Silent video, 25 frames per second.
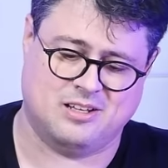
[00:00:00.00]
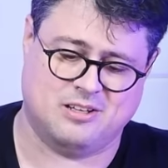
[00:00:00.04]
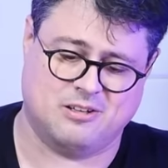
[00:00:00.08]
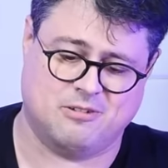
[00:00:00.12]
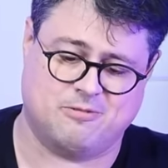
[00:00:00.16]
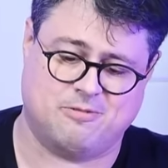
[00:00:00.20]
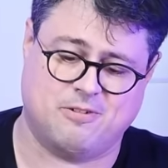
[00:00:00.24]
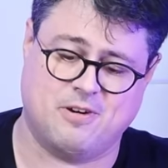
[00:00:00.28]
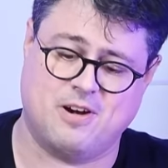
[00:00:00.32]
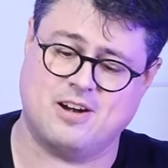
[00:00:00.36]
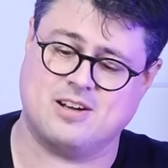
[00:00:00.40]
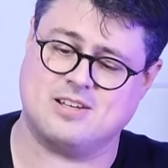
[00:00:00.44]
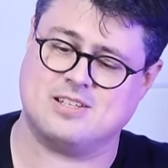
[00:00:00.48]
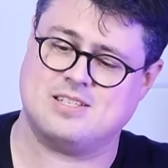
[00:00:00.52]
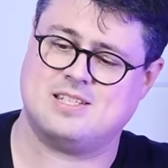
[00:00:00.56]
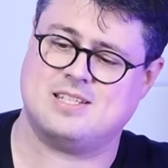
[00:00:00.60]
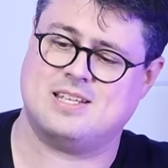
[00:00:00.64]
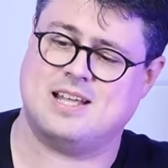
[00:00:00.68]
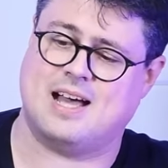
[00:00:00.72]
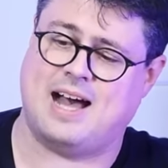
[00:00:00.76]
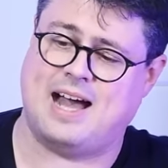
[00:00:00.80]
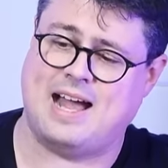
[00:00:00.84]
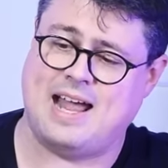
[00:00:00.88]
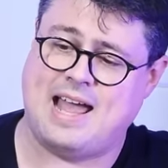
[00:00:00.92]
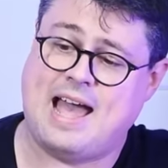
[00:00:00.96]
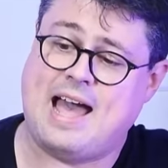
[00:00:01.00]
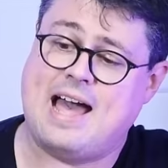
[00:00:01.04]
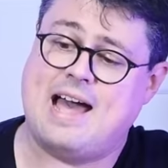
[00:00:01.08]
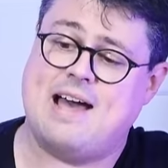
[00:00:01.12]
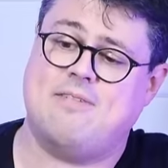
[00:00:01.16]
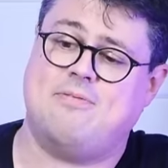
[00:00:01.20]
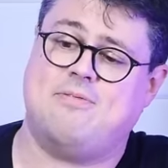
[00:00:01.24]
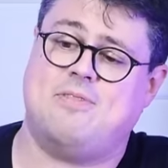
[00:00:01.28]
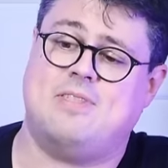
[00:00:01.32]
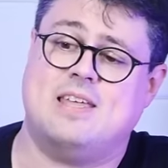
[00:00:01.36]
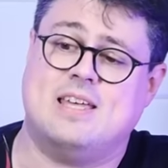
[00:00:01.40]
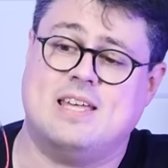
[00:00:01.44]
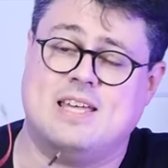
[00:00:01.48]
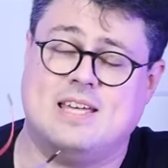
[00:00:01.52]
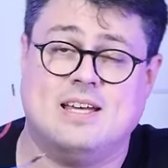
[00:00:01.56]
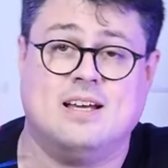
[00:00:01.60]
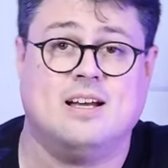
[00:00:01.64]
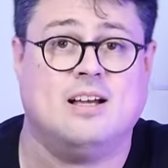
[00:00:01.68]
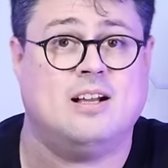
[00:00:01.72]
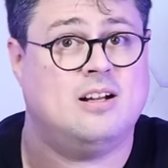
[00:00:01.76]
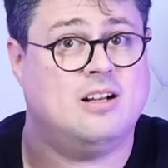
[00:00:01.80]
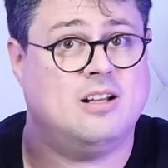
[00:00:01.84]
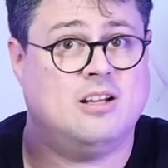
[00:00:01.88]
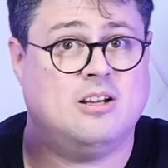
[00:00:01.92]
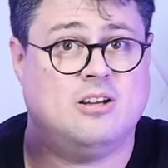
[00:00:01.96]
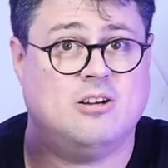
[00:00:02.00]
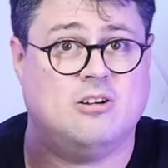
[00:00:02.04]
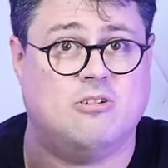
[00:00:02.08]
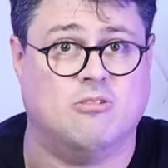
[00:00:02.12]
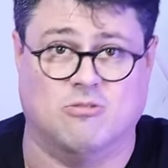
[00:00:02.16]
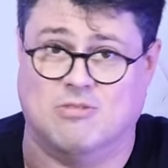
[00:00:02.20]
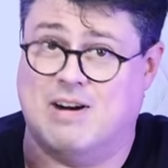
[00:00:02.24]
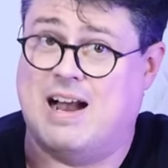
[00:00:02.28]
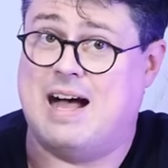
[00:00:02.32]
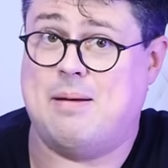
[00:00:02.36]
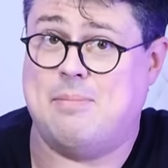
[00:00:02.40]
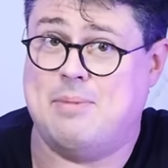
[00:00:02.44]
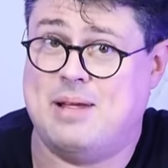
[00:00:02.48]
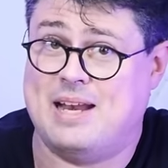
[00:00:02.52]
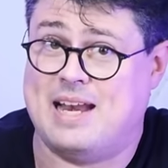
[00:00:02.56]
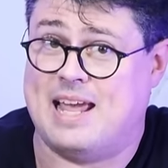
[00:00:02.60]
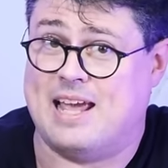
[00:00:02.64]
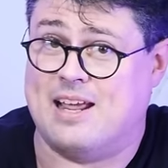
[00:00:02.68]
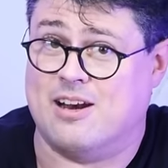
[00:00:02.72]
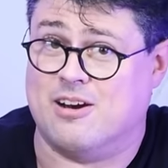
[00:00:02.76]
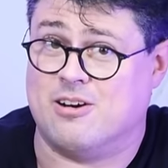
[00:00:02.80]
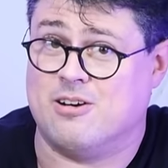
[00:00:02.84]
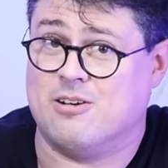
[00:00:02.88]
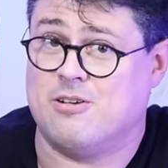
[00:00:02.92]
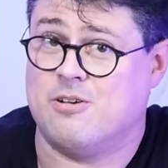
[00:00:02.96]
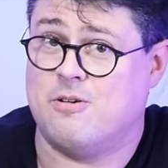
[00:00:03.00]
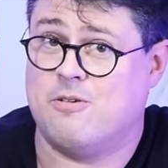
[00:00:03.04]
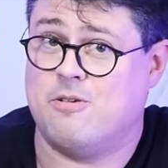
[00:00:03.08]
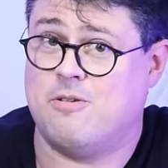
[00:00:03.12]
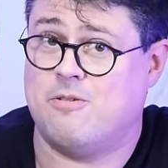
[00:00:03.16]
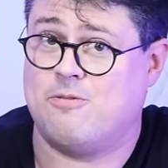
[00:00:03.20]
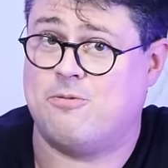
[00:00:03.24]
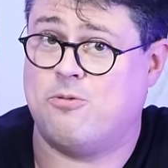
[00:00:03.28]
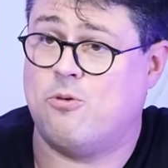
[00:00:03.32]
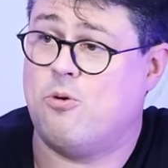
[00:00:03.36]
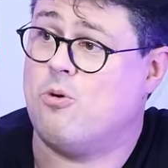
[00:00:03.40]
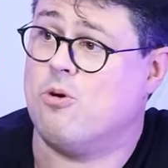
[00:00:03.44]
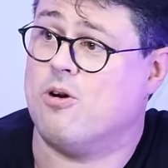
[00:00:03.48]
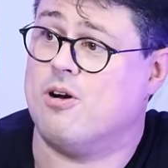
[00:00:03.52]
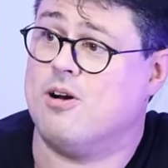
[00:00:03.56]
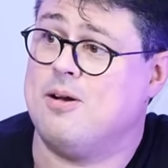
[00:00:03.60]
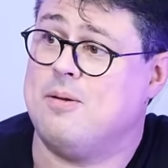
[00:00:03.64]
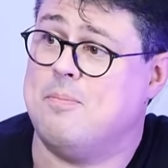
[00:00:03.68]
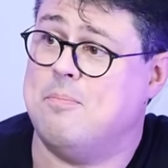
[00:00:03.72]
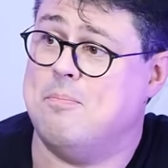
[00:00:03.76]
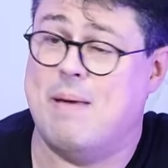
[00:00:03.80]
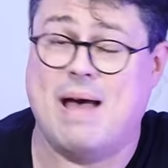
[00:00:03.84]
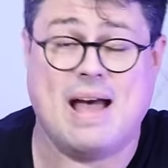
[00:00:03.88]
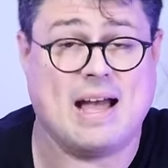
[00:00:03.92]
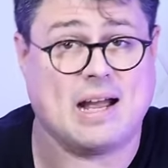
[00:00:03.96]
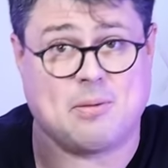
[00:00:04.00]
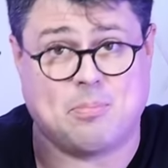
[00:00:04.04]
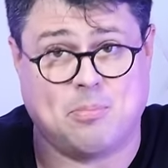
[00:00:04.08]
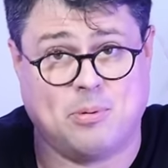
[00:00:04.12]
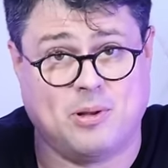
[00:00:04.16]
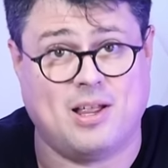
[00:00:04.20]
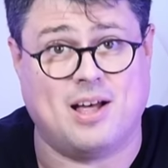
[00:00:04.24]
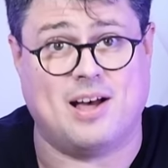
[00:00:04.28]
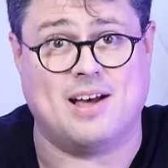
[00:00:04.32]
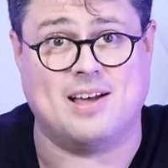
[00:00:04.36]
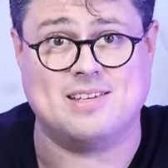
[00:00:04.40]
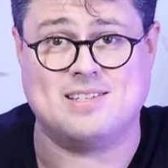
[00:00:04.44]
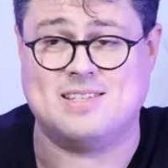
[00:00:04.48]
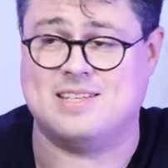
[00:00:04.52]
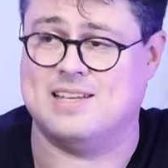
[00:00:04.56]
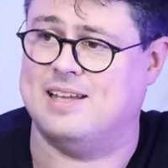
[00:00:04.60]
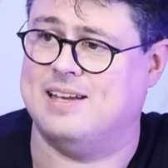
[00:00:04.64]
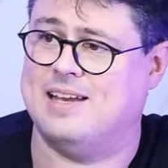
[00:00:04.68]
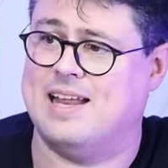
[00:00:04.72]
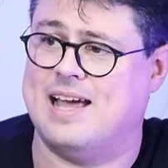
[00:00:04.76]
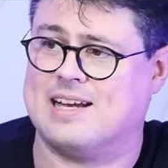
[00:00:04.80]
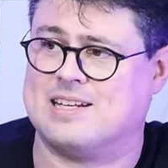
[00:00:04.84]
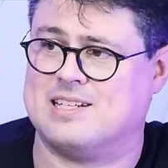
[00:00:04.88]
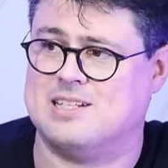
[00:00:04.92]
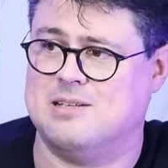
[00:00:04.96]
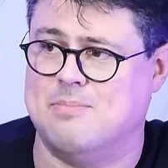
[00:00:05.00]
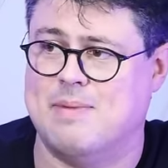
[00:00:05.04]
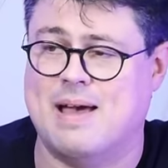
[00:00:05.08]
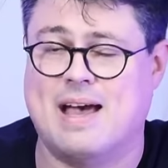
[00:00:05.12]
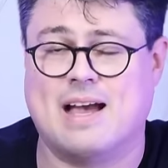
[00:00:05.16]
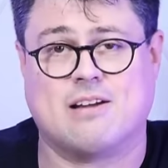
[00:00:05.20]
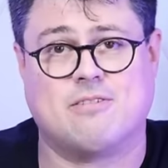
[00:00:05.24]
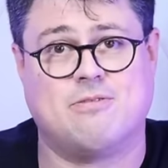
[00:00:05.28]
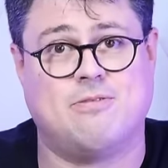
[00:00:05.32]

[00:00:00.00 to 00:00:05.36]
First, I have the Raminator for Mac Plus, and actually Mac